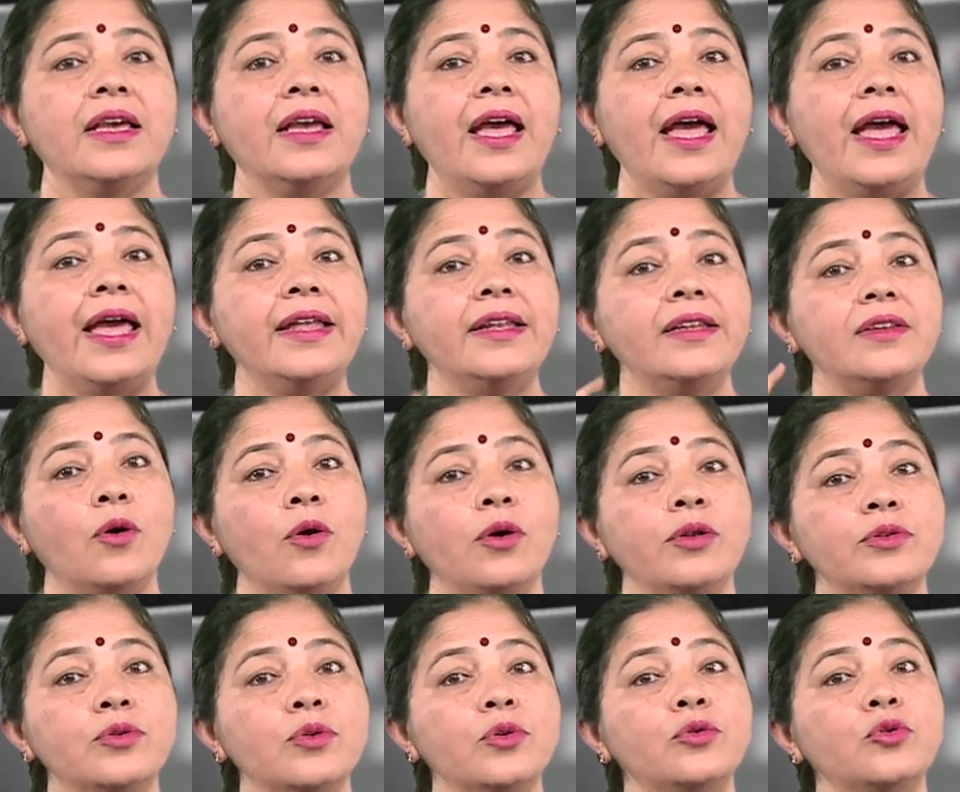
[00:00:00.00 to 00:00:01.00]
and
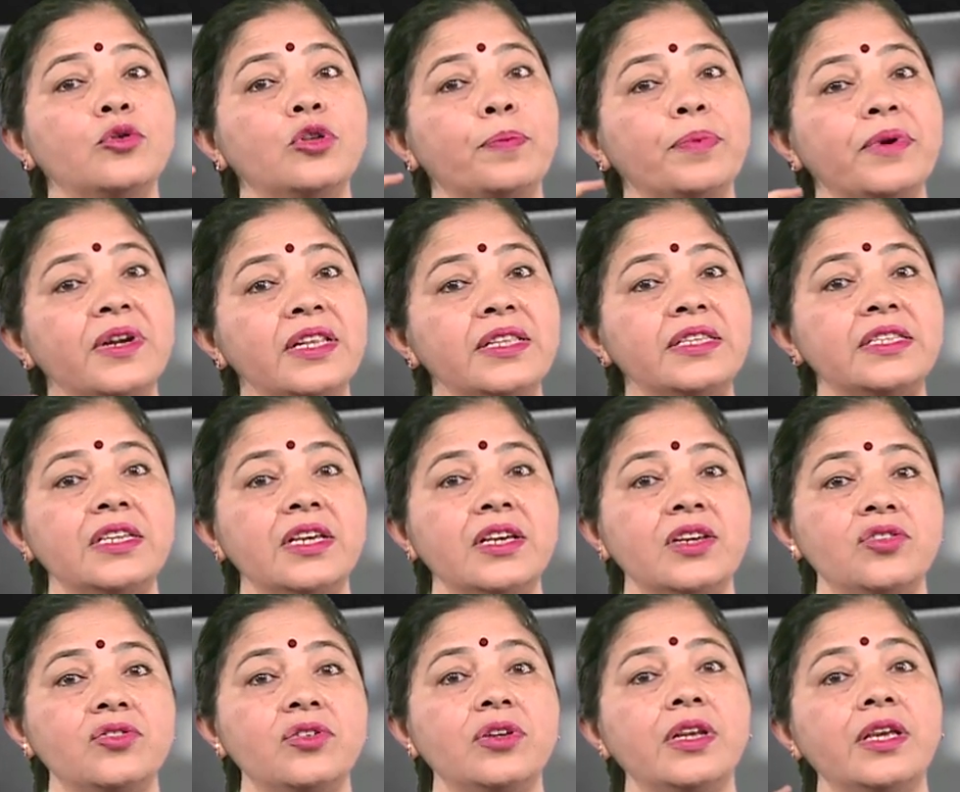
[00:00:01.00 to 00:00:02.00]
also to the
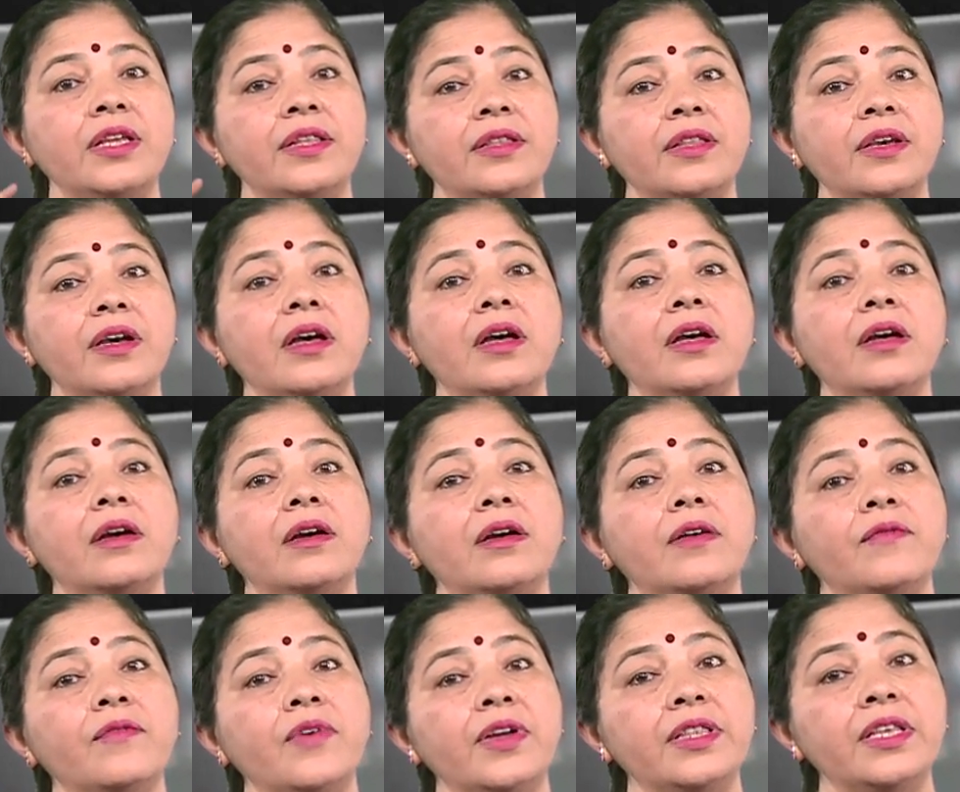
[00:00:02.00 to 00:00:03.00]
pronunciation in the
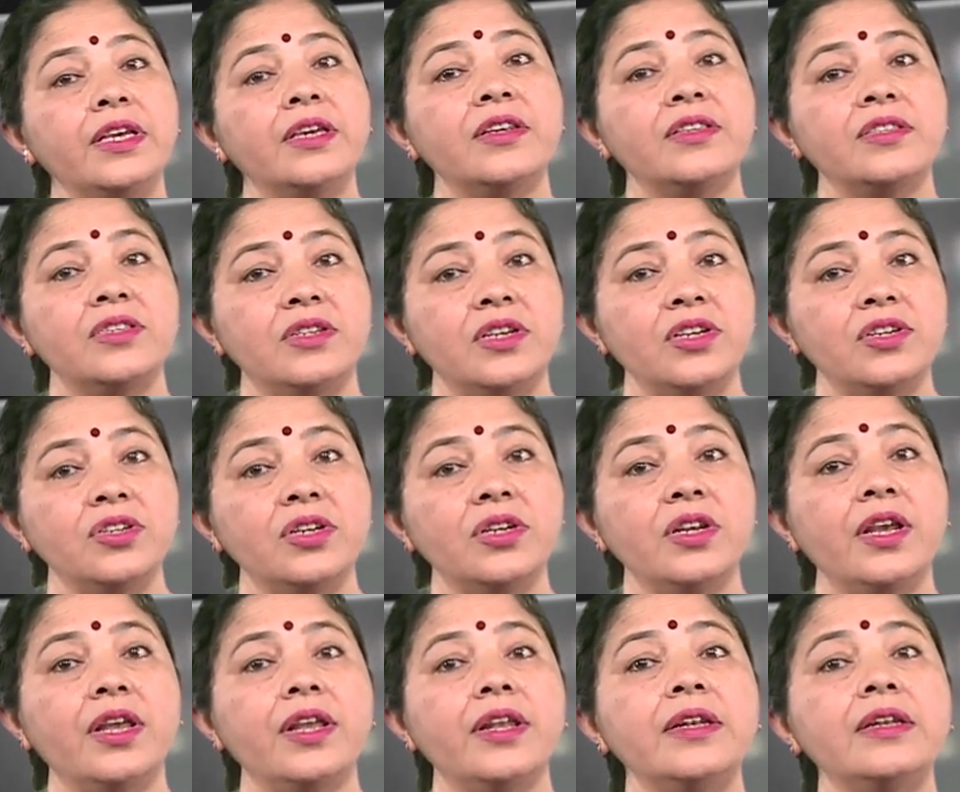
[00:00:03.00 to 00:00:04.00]
Vedic recitation
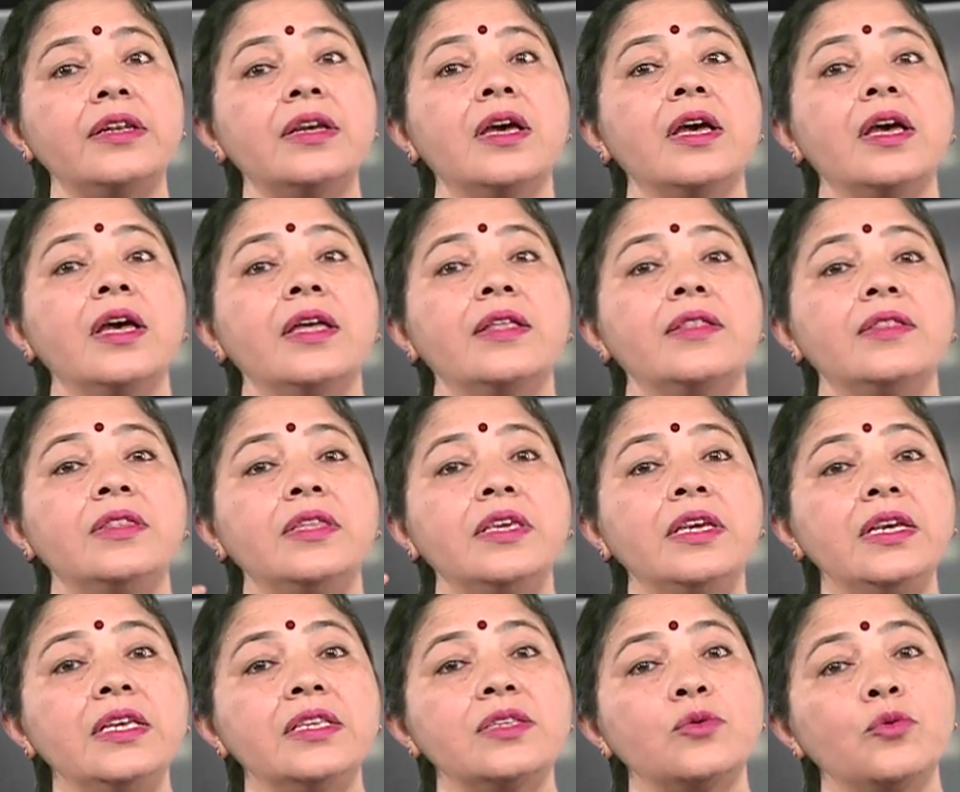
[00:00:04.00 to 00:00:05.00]
and
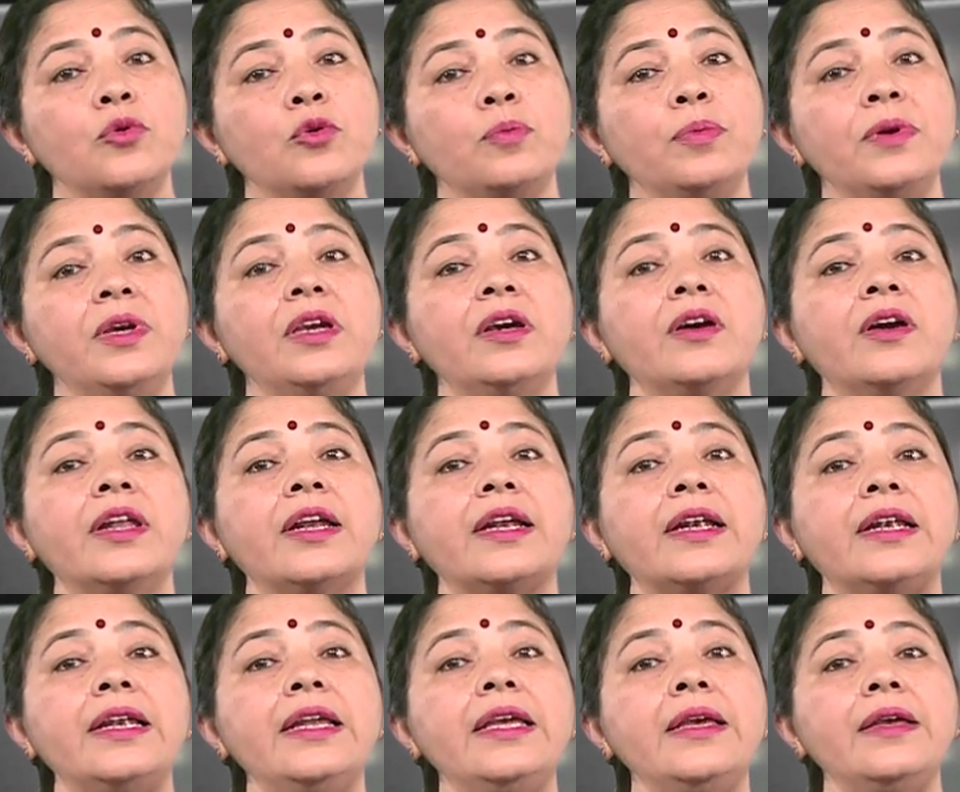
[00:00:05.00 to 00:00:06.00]
these could be
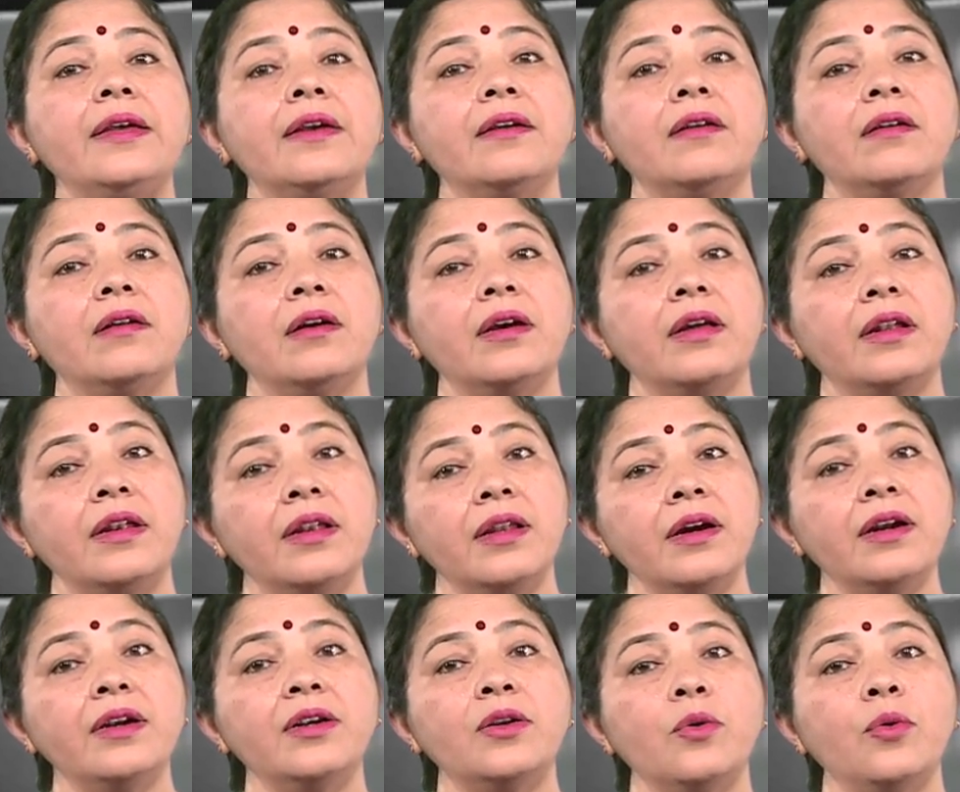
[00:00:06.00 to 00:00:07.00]
correctly
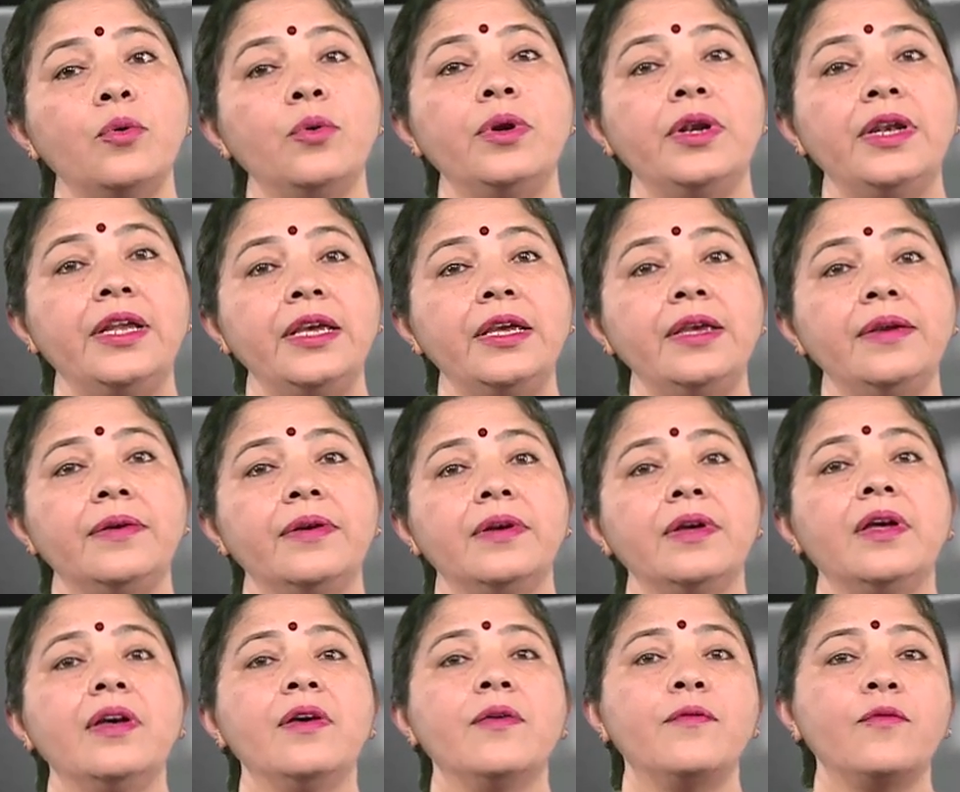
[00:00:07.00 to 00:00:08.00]
learnt only
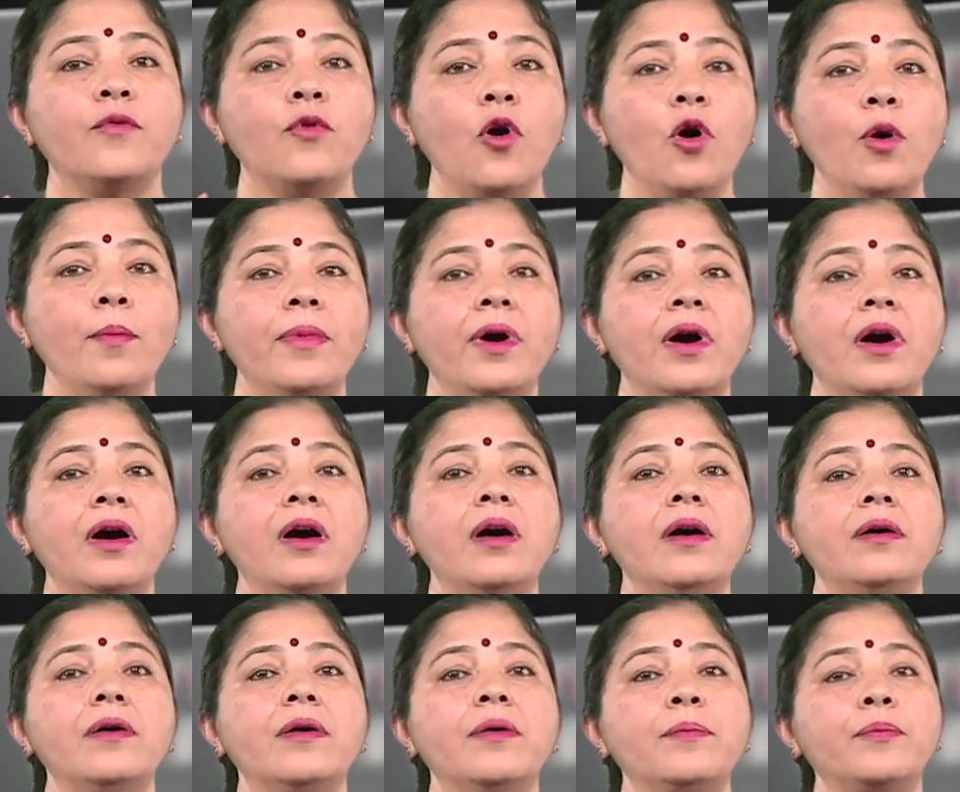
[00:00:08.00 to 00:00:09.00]
from a
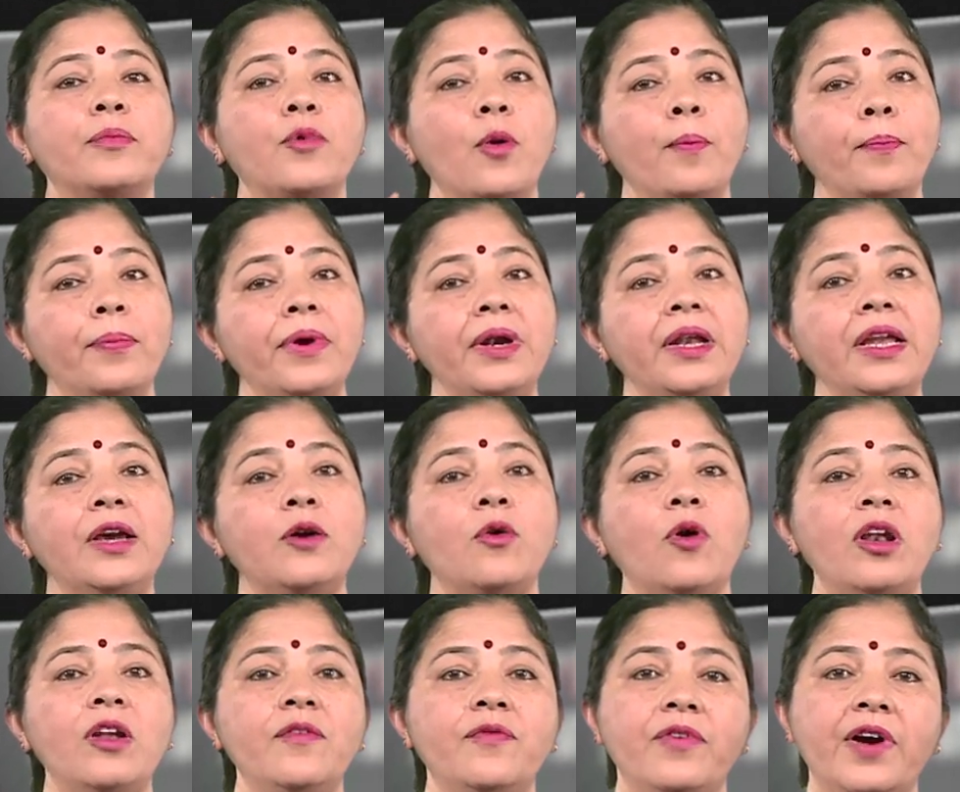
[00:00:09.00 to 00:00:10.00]
properly
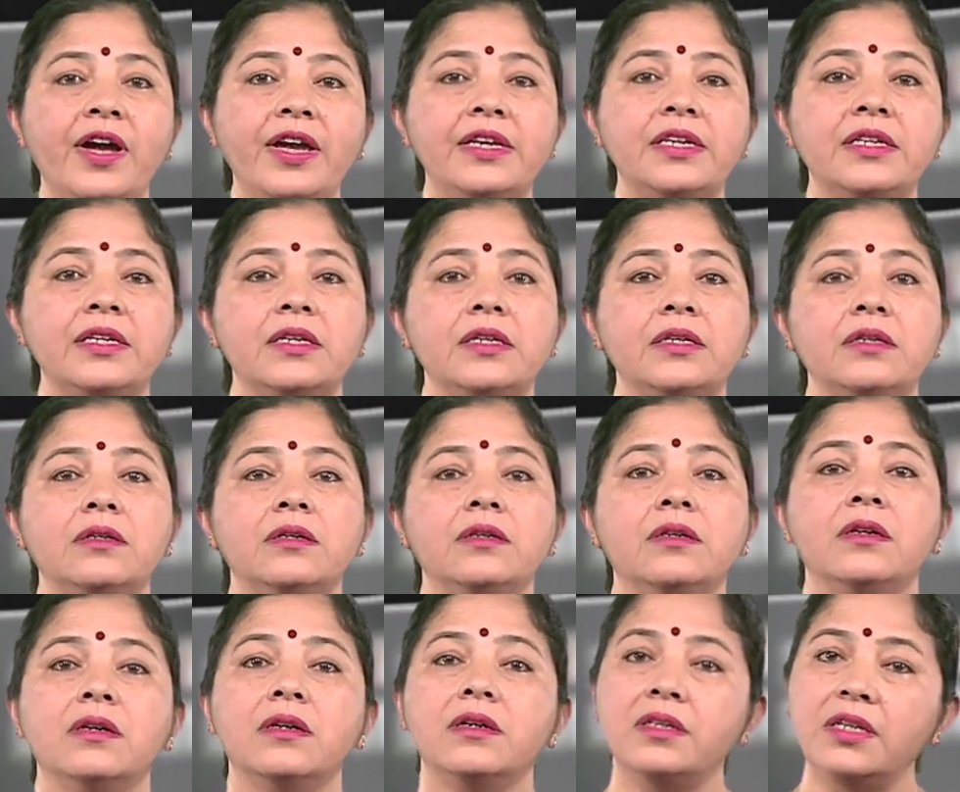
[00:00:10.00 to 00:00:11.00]
qualified
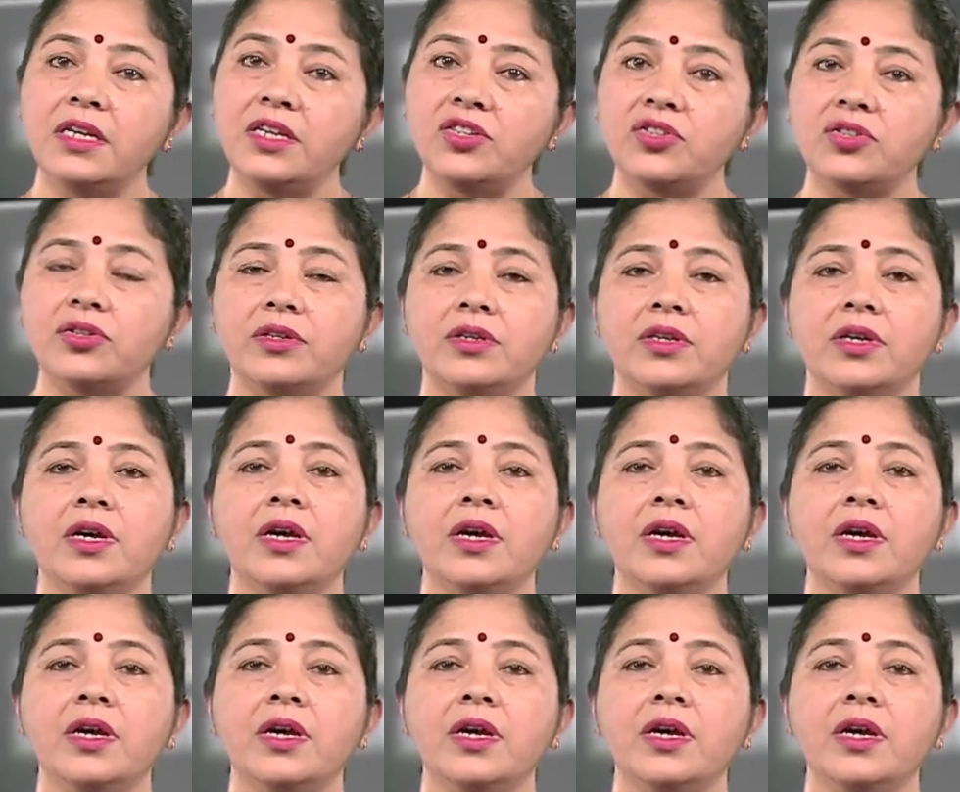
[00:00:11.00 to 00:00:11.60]
teacher.